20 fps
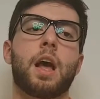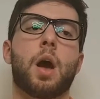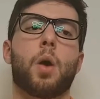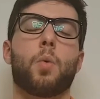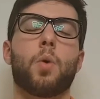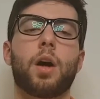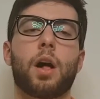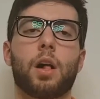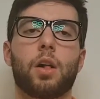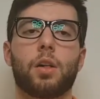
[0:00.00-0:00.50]

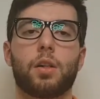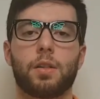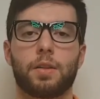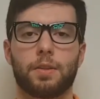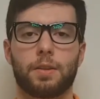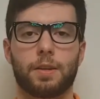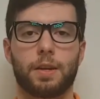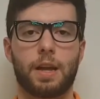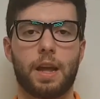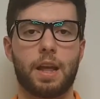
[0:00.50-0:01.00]
well,
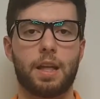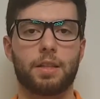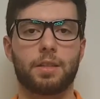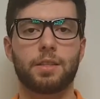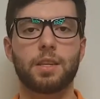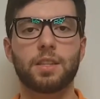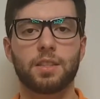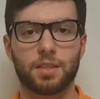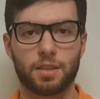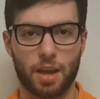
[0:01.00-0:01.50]
in
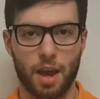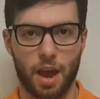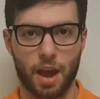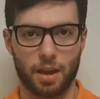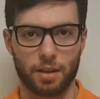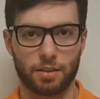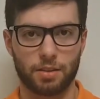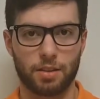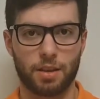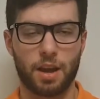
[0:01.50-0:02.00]
this
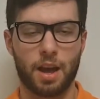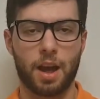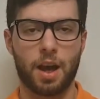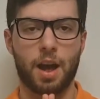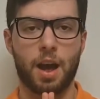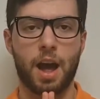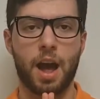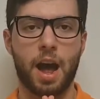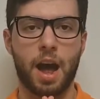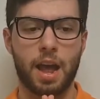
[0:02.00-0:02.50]
case,
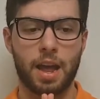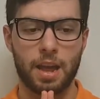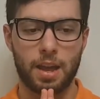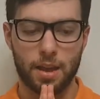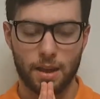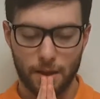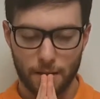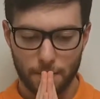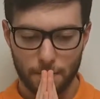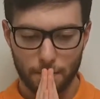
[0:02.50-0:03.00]
I
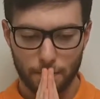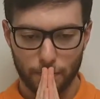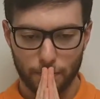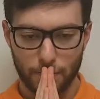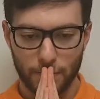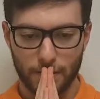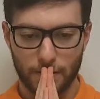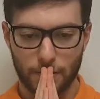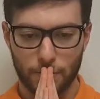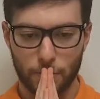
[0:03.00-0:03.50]

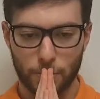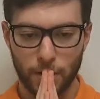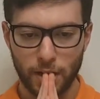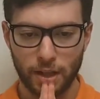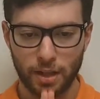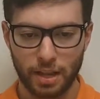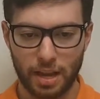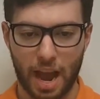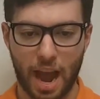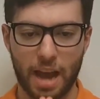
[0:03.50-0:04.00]

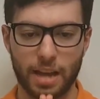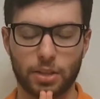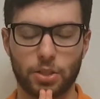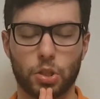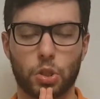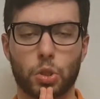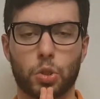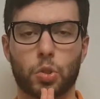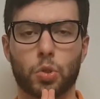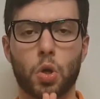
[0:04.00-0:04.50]

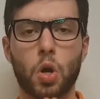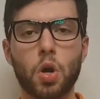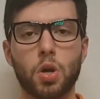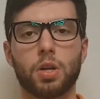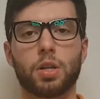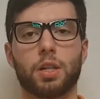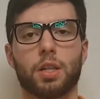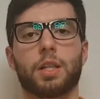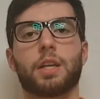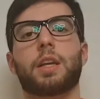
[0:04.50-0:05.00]

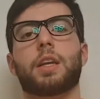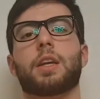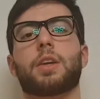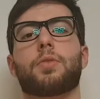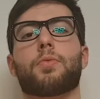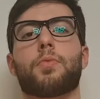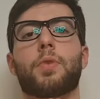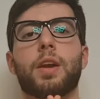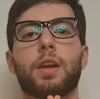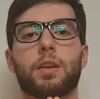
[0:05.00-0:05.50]
strongly
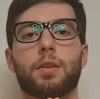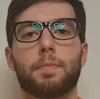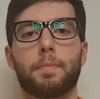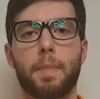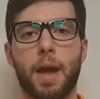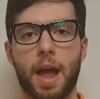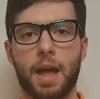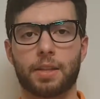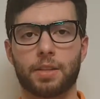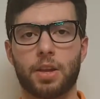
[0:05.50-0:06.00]

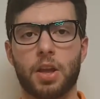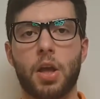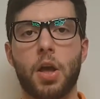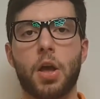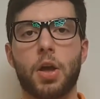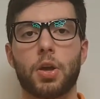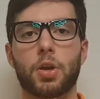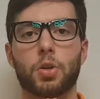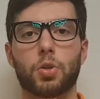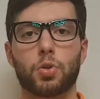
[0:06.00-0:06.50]
recommend
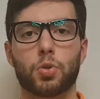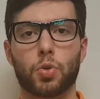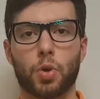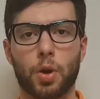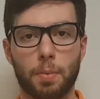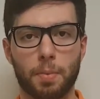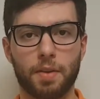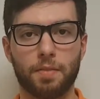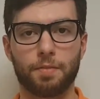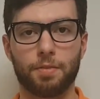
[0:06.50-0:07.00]

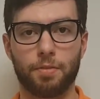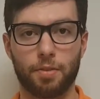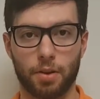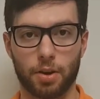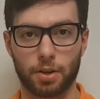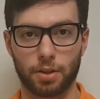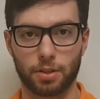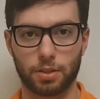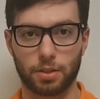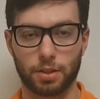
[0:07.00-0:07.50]
trimming
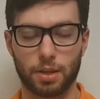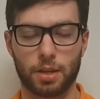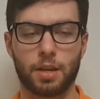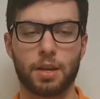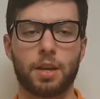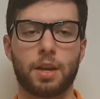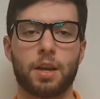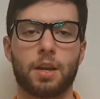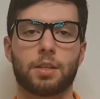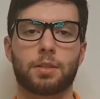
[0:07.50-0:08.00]
first,
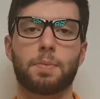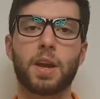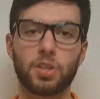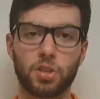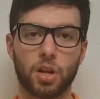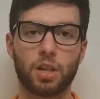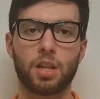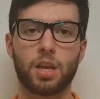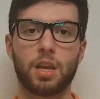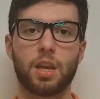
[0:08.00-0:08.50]

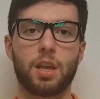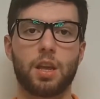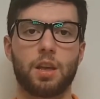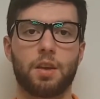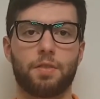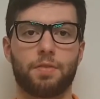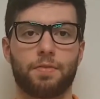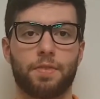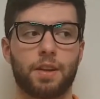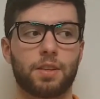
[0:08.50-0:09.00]
especially
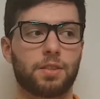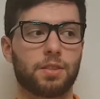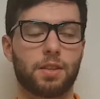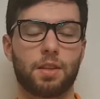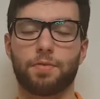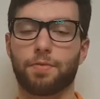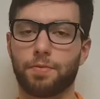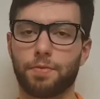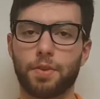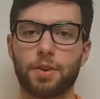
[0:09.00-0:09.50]
if it's the
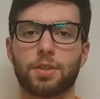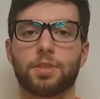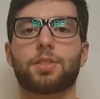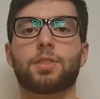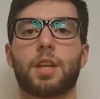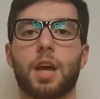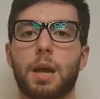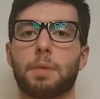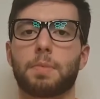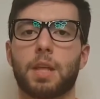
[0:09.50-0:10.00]
first
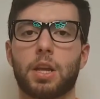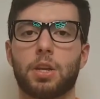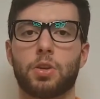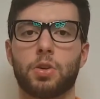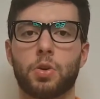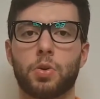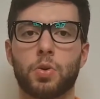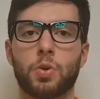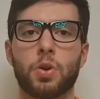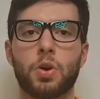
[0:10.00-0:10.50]
time that
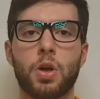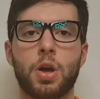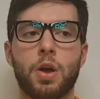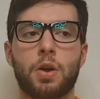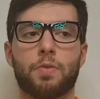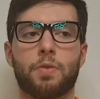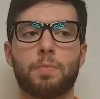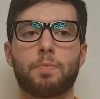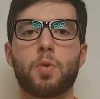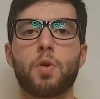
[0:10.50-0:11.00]
you
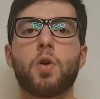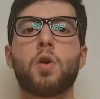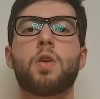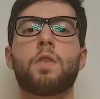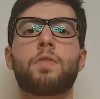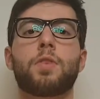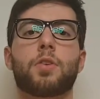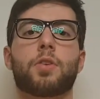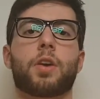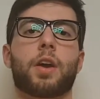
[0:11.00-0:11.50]

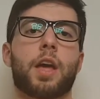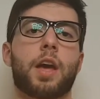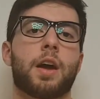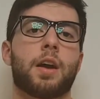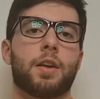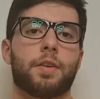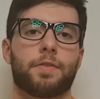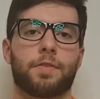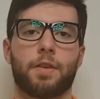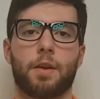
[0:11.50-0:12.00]
remove your
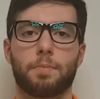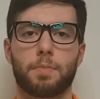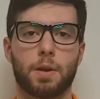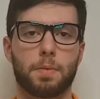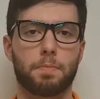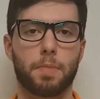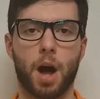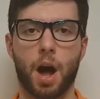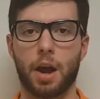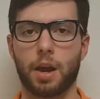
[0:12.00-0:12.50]
hair from your
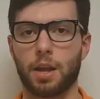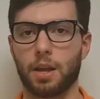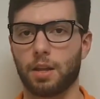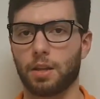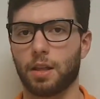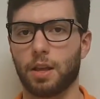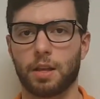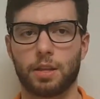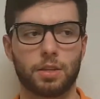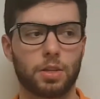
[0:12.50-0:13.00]
body.
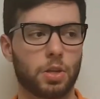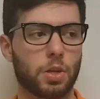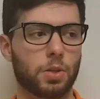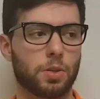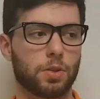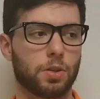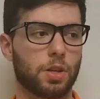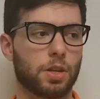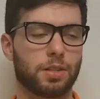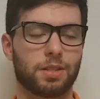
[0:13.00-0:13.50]

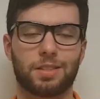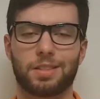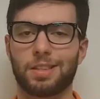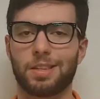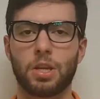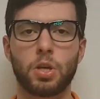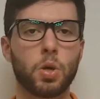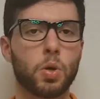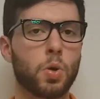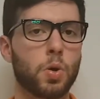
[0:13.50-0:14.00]
It's
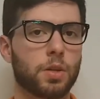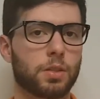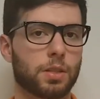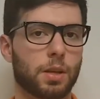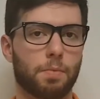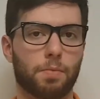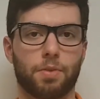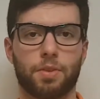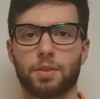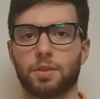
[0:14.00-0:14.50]
new, it's
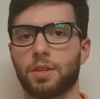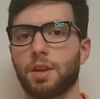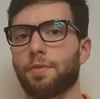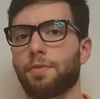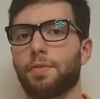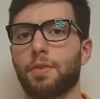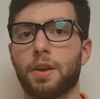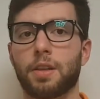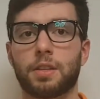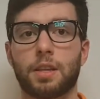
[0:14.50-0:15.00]
something
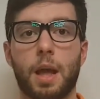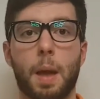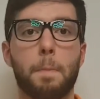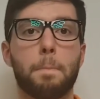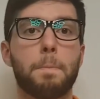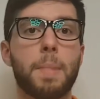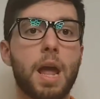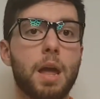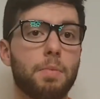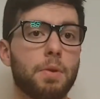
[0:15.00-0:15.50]
different, and
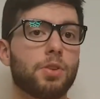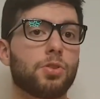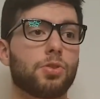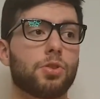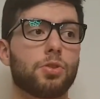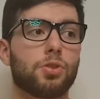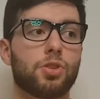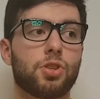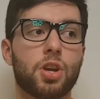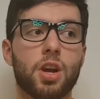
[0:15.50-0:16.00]
maybe
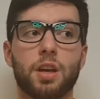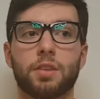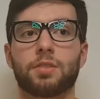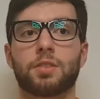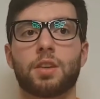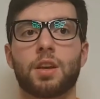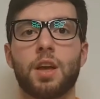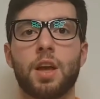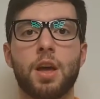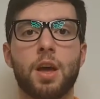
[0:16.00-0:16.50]
you
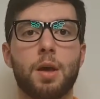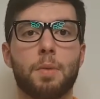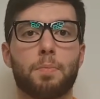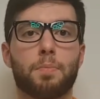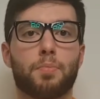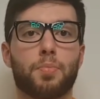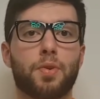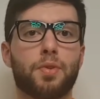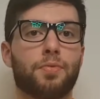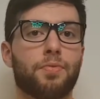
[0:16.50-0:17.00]
just
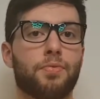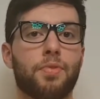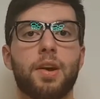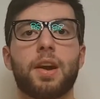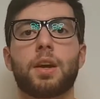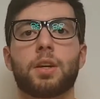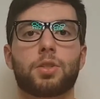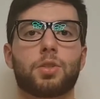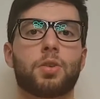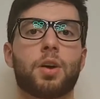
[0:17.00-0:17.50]

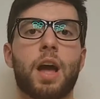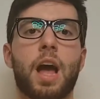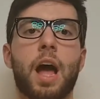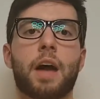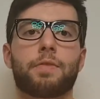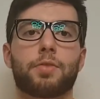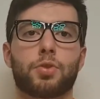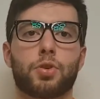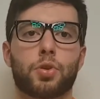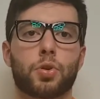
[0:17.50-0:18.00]
prefer to
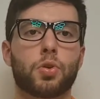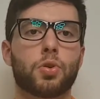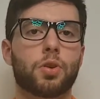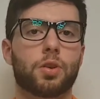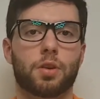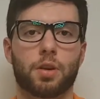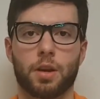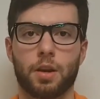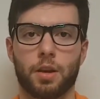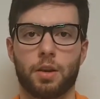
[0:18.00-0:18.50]
have
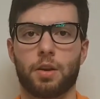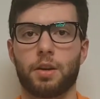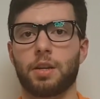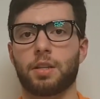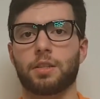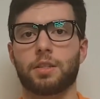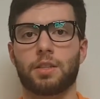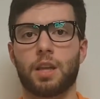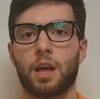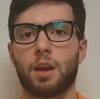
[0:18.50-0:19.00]
shorter hair
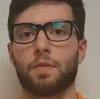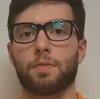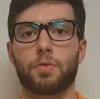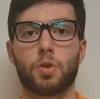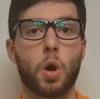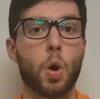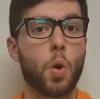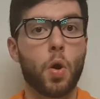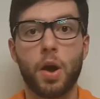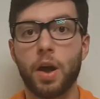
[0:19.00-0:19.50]
instead of
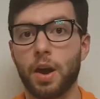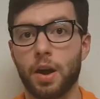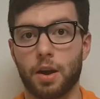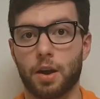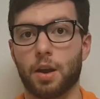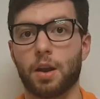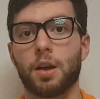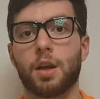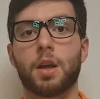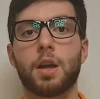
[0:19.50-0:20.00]
no
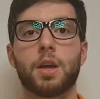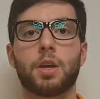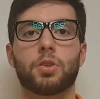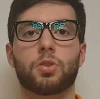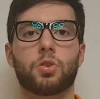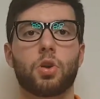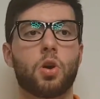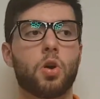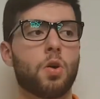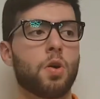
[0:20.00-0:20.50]
hair.
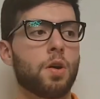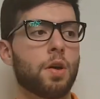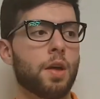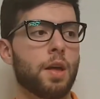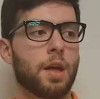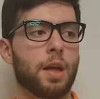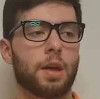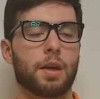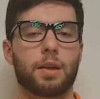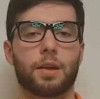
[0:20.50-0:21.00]
So
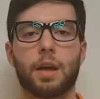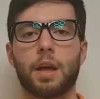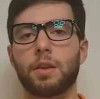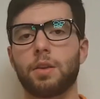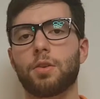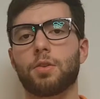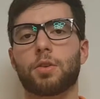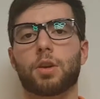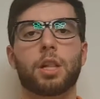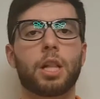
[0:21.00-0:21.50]
get
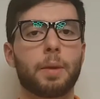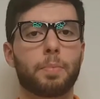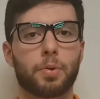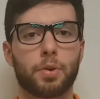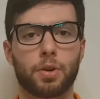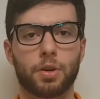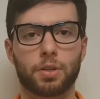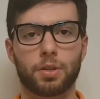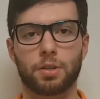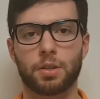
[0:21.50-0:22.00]
your
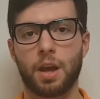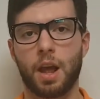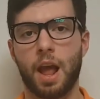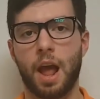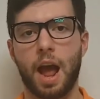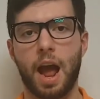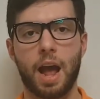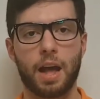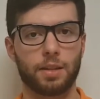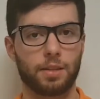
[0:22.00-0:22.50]
clippers,
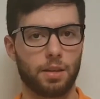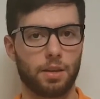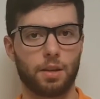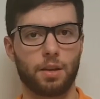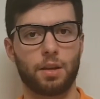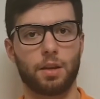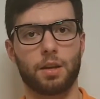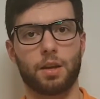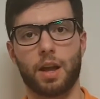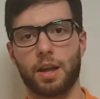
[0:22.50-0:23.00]
add
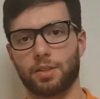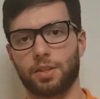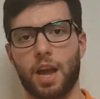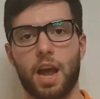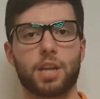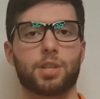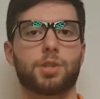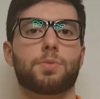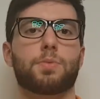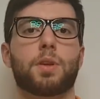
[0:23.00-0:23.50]
the
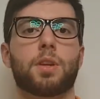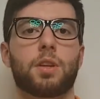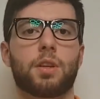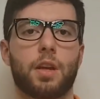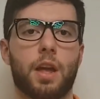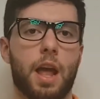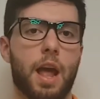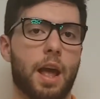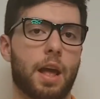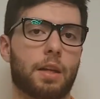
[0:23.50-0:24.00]
attachment,
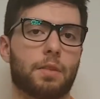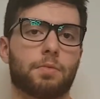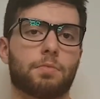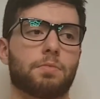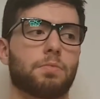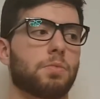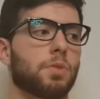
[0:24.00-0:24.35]
and